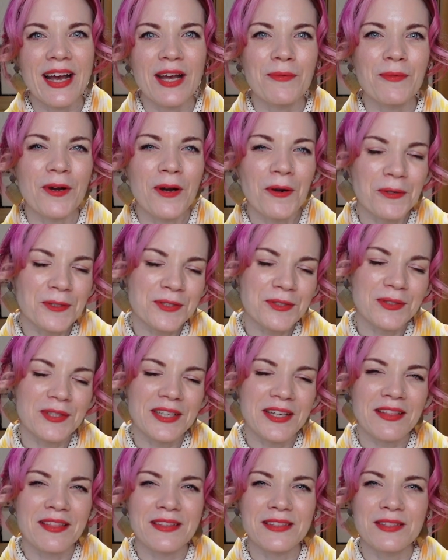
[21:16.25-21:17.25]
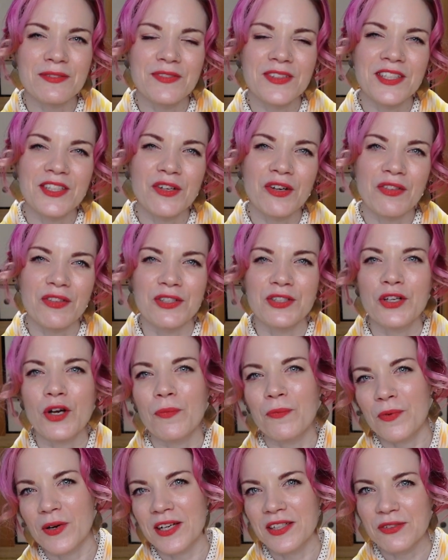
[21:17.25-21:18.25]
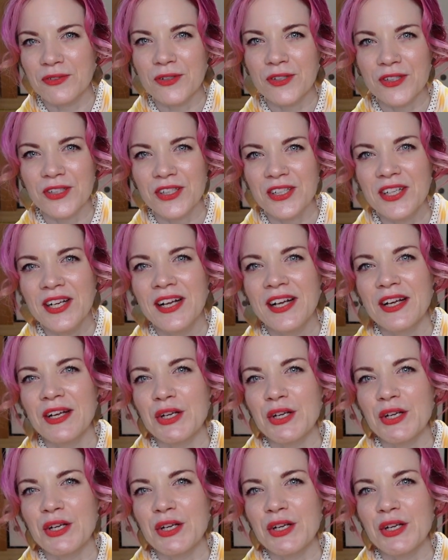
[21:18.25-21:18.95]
I will also link this video in the top right corner